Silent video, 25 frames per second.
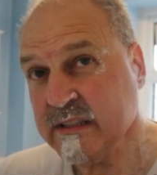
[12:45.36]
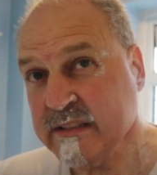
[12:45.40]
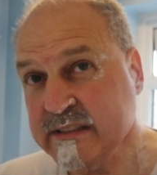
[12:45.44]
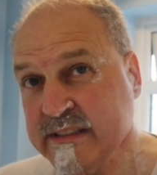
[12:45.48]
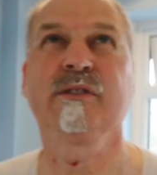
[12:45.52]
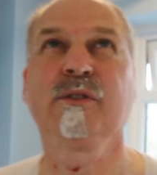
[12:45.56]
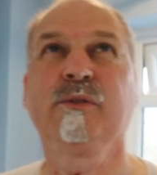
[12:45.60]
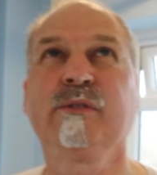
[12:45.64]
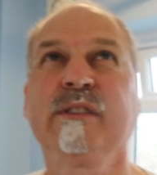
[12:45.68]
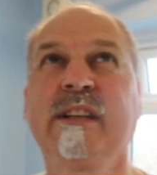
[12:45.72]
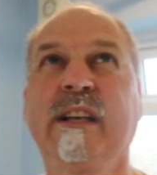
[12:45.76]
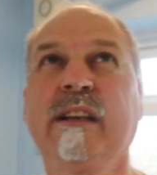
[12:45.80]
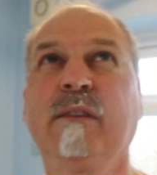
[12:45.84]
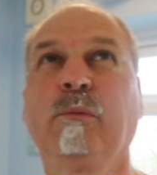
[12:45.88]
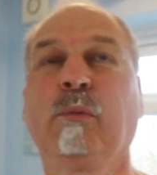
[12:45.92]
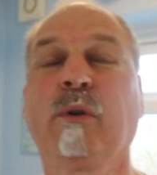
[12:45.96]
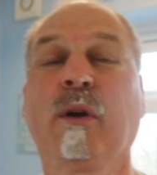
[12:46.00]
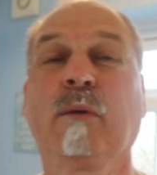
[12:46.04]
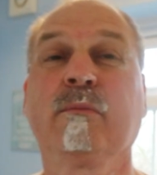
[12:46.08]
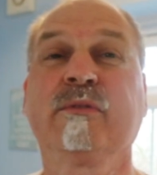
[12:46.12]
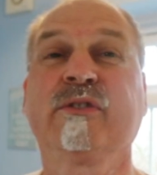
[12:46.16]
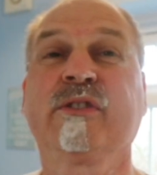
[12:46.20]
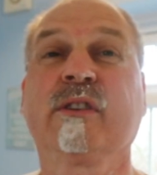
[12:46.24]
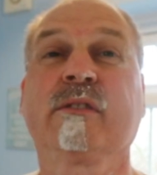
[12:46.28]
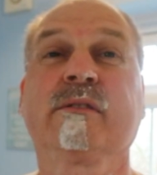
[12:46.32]
New Year, when I
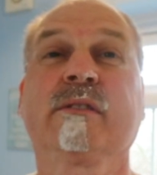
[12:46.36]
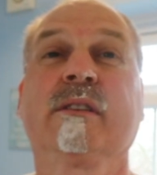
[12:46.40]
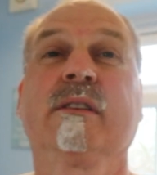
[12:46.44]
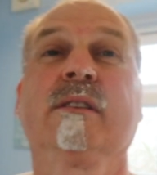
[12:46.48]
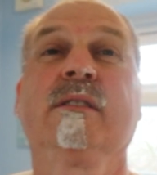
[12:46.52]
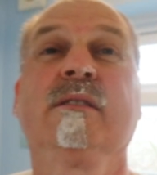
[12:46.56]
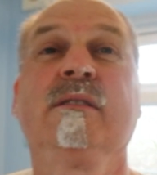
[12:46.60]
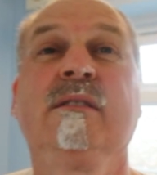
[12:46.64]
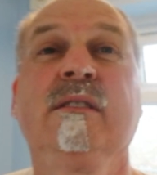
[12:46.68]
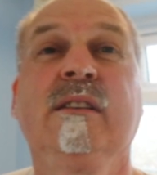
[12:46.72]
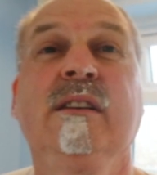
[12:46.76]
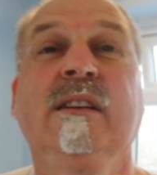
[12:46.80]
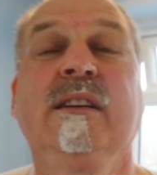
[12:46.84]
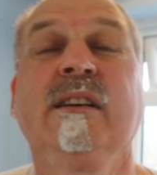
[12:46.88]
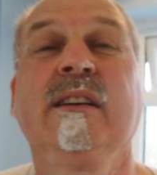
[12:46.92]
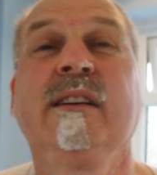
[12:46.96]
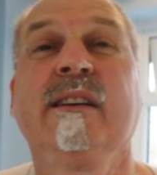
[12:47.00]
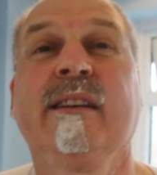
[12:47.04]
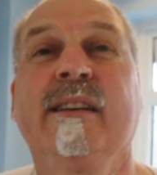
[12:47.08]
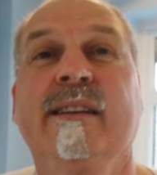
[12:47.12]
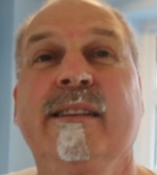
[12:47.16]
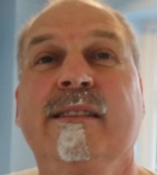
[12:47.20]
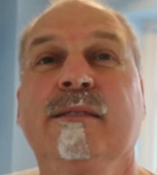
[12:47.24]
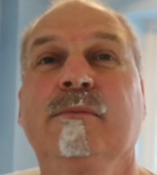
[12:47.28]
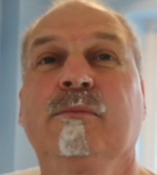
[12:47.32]
was younger,
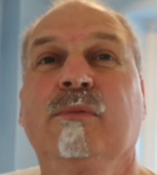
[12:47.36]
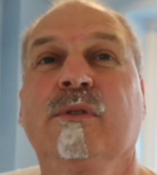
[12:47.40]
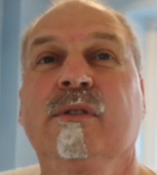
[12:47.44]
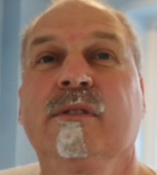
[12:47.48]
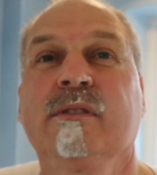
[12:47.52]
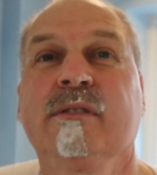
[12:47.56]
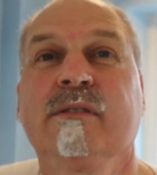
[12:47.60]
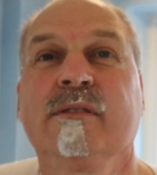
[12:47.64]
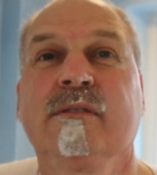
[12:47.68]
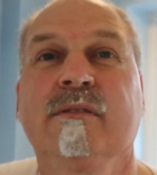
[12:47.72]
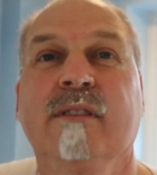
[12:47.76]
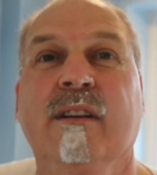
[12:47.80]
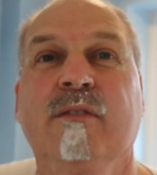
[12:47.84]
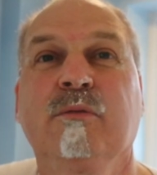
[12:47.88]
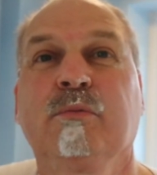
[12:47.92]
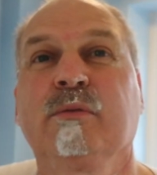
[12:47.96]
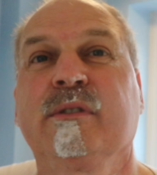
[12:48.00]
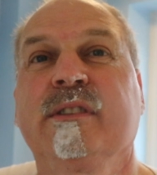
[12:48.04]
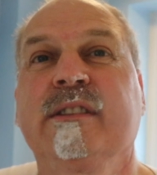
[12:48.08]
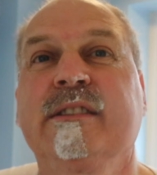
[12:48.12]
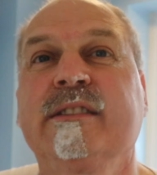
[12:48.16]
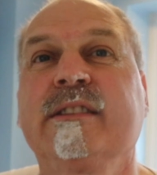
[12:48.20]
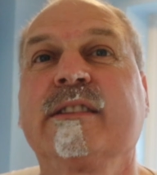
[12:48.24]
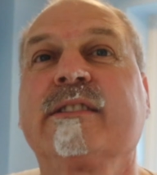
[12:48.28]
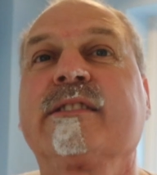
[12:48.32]
it was
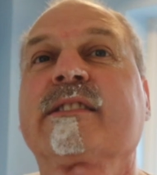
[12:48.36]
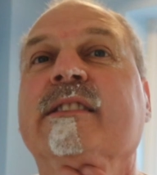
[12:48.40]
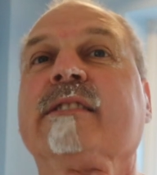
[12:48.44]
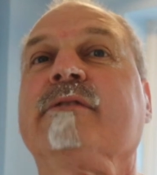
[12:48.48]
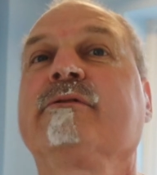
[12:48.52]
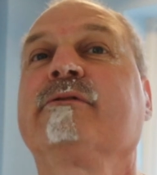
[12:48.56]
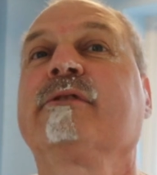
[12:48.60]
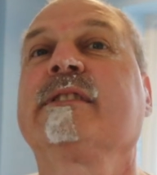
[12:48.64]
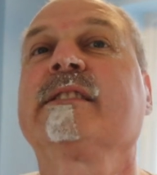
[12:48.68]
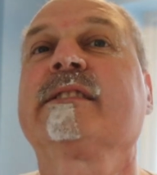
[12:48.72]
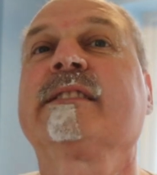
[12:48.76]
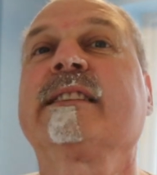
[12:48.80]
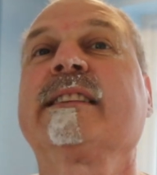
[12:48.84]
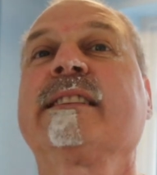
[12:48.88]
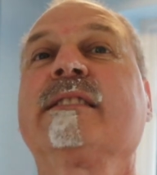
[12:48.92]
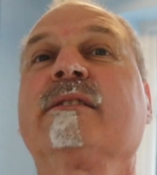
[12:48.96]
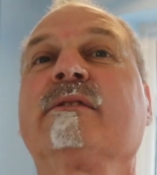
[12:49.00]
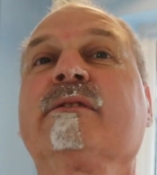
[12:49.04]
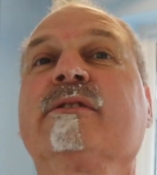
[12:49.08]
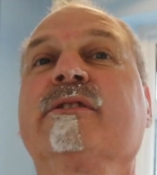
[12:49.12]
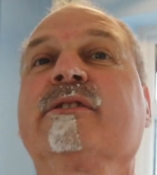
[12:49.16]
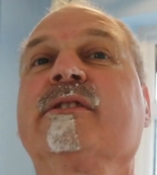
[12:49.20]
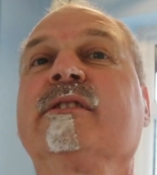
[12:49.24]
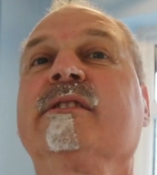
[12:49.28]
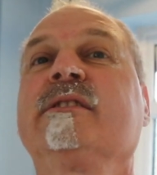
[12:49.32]
everybody to sit around the
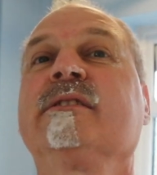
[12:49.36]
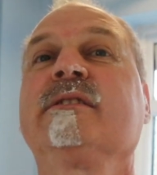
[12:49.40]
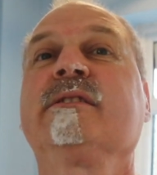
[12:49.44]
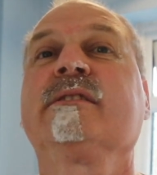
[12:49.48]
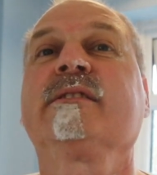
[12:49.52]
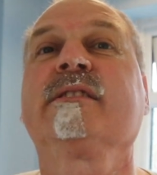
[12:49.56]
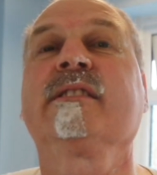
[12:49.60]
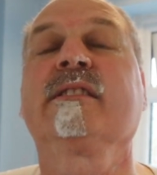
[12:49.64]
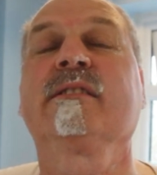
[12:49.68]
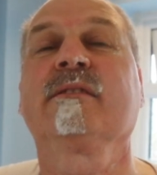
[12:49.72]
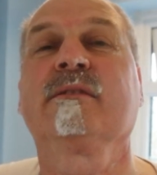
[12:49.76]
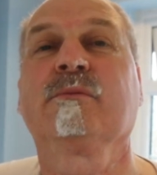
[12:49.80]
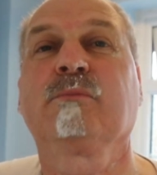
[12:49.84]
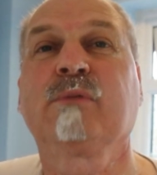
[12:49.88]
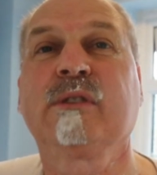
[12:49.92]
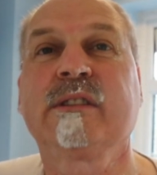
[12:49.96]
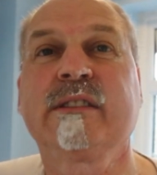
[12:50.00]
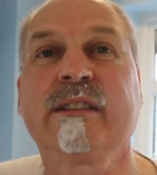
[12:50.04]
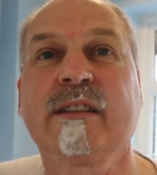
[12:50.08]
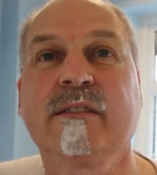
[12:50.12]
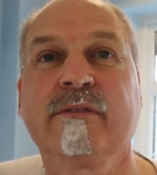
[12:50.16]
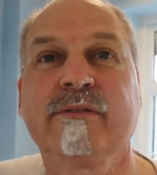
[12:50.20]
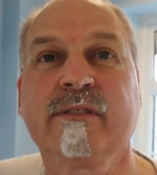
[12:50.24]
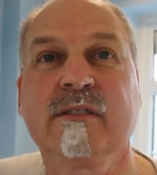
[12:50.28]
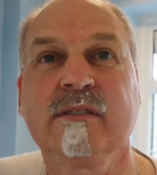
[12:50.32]
house and we'd
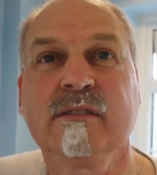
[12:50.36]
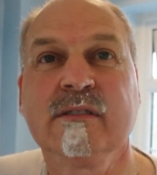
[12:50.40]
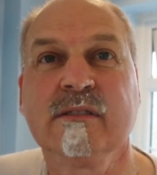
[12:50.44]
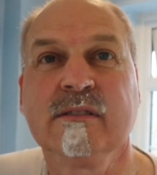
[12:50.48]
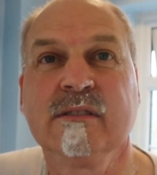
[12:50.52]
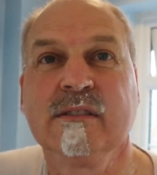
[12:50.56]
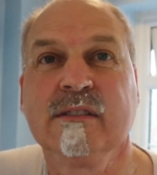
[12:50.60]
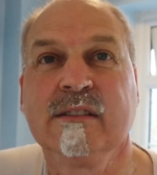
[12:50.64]
have a